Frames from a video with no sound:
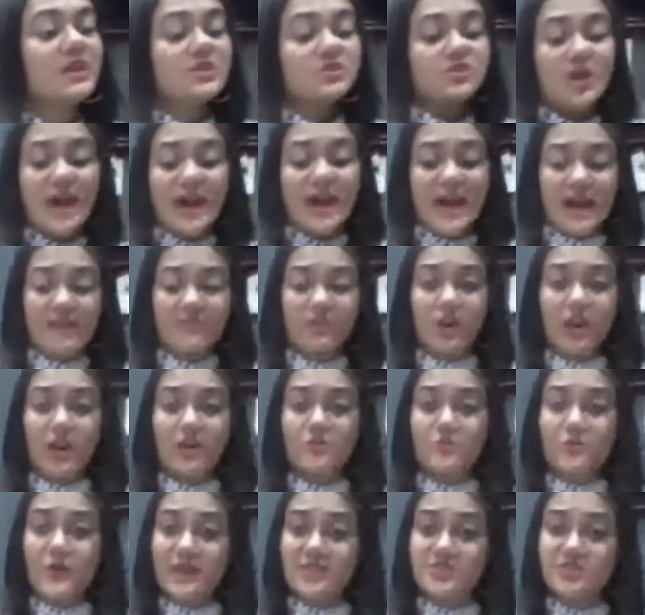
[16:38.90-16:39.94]
So I have a lot
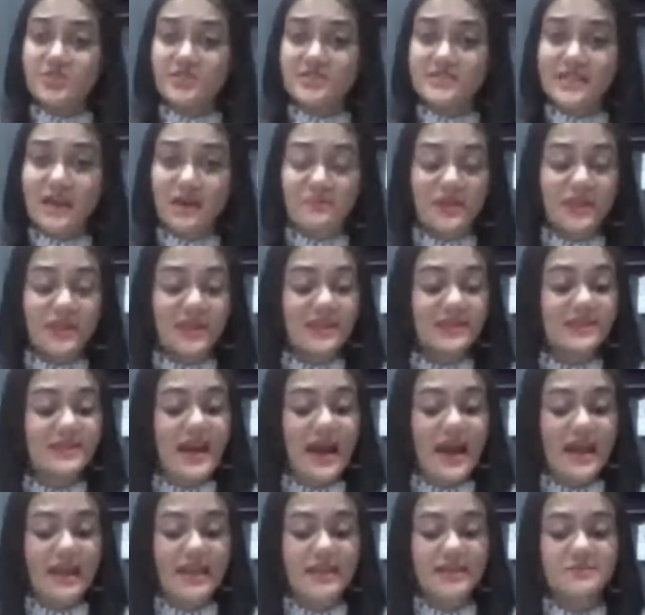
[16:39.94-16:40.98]
of questions coming in,
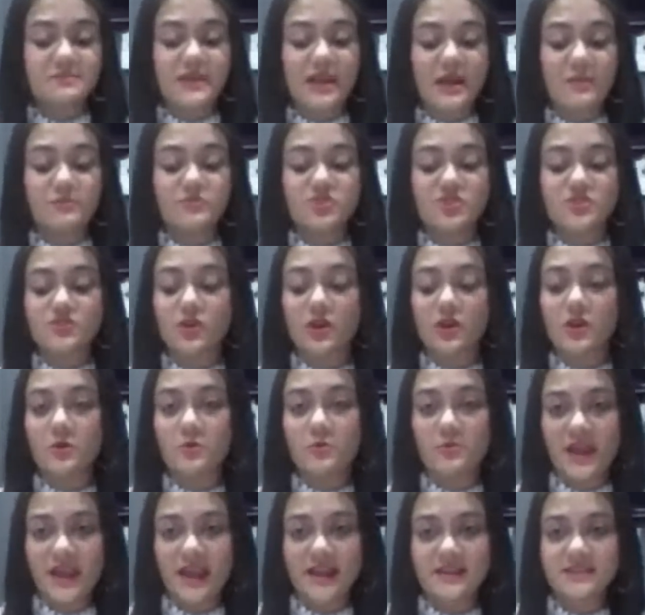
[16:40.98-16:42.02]
guys, but I'm just gonna
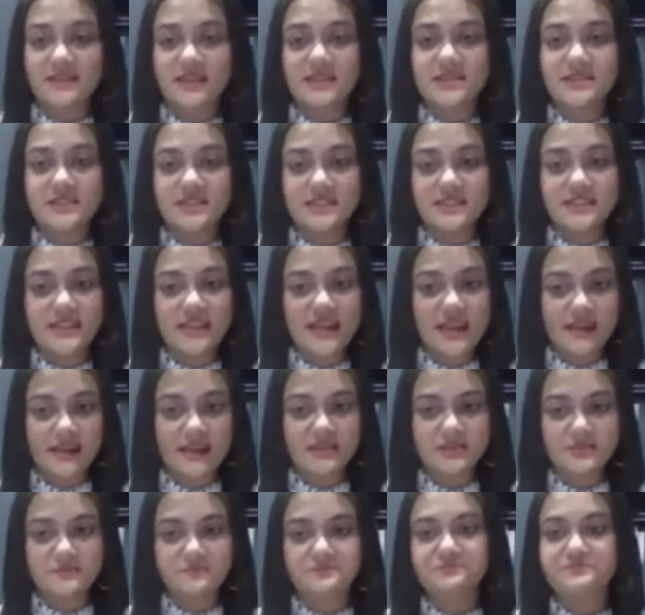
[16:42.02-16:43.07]
wait until the
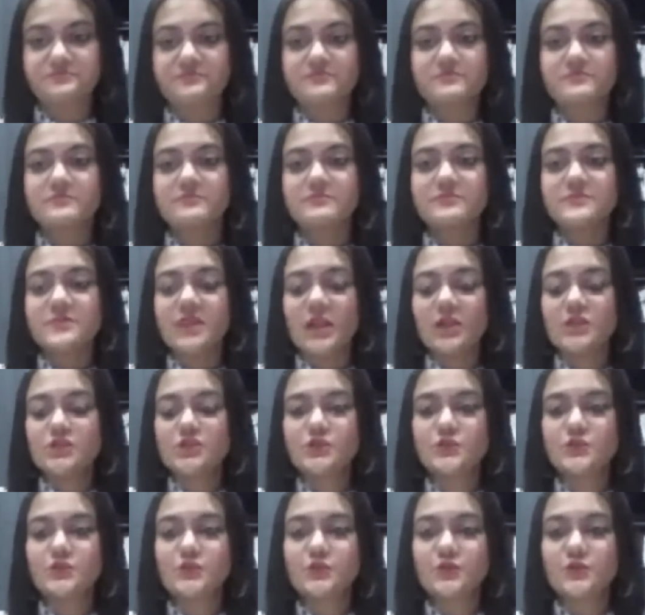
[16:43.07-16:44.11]
end
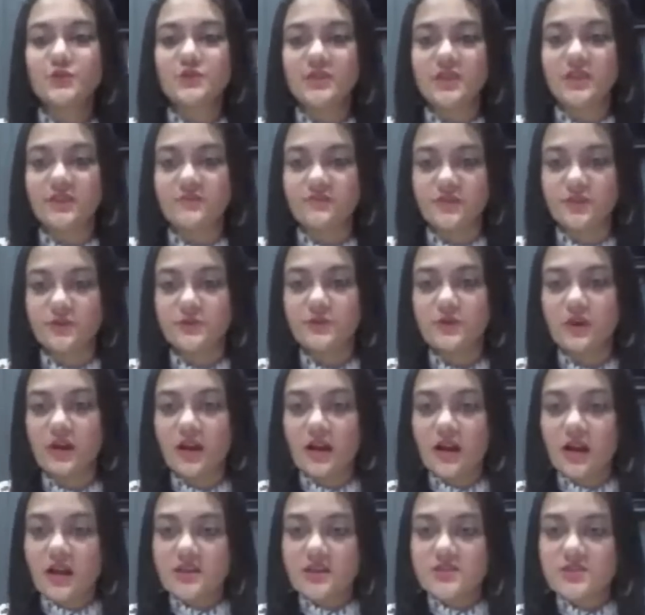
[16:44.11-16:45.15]
to give you.
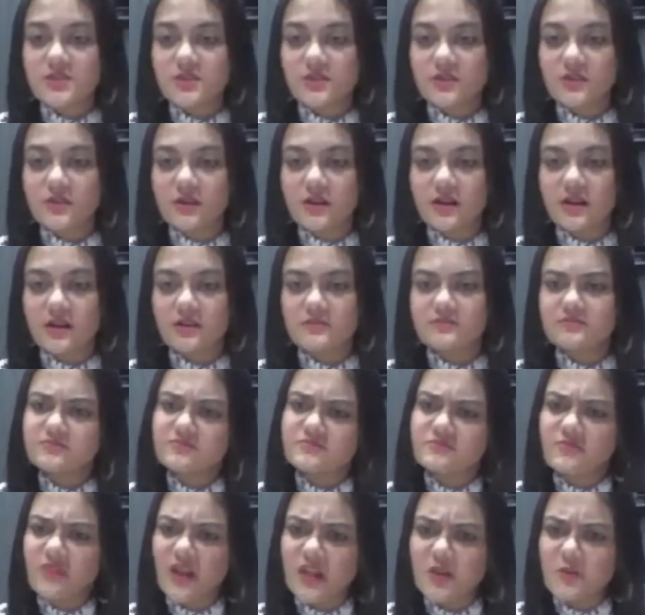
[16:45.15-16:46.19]
So
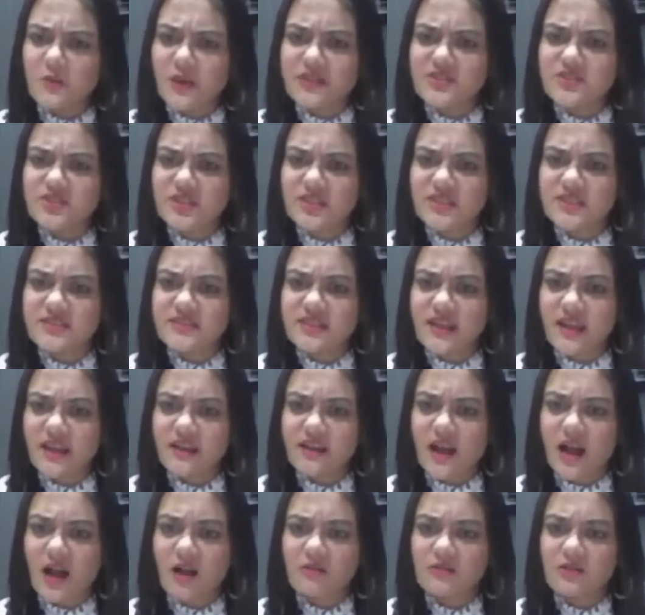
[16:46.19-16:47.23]
one question is
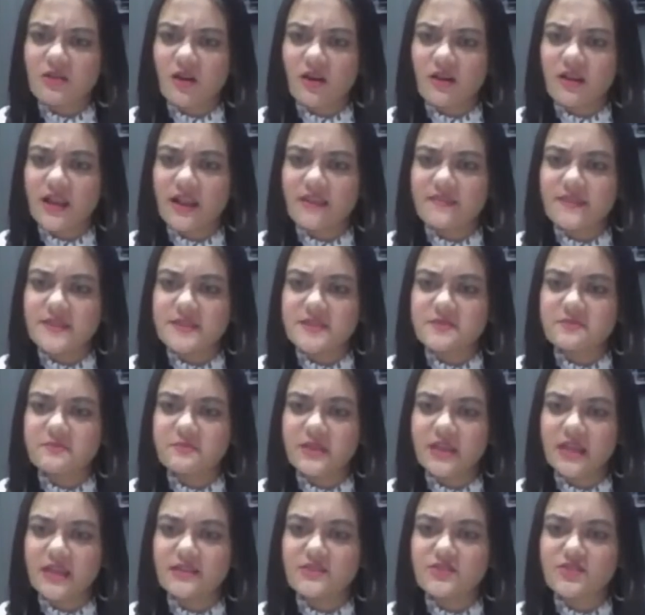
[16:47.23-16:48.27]
there: how long can this
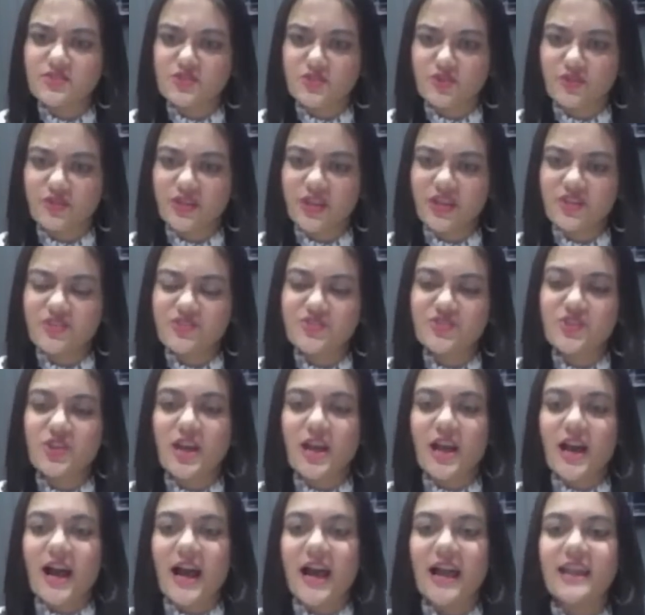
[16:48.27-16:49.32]
be in storage?
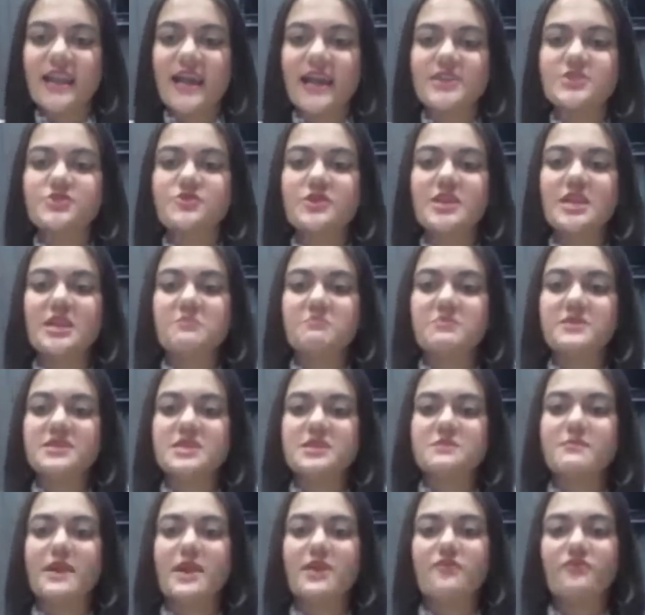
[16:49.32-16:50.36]
I like to keep it
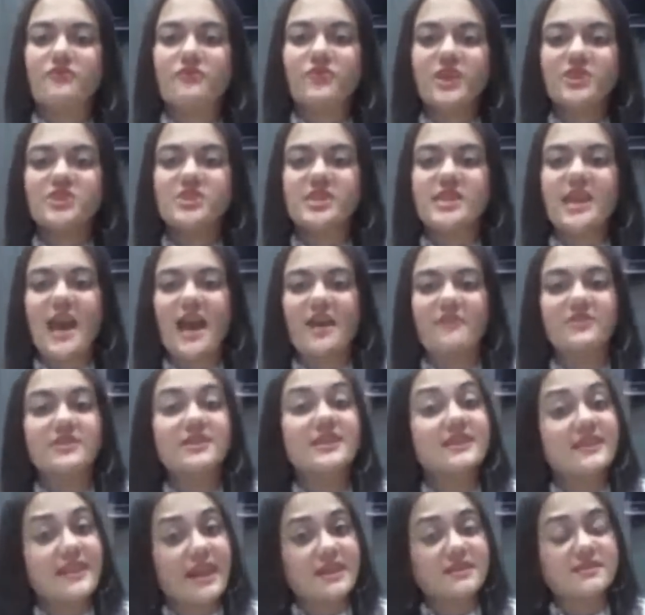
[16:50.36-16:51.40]
in my fridge and have it
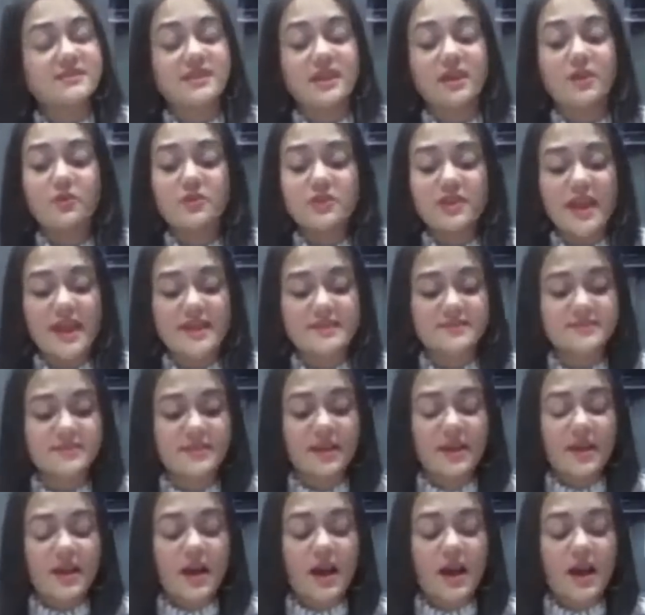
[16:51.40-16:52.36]
the next day. Oh yes.